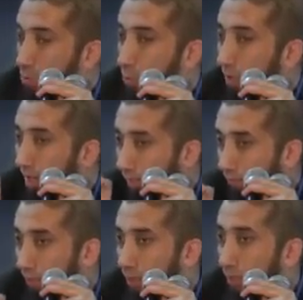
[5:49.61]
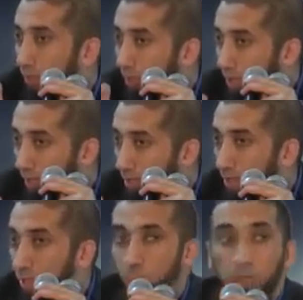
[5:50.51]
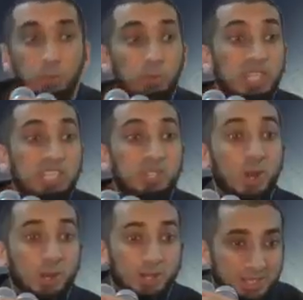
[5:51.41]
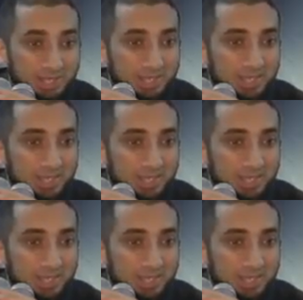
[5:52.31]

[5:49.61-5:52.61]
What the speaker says: So every Ramadan, we restart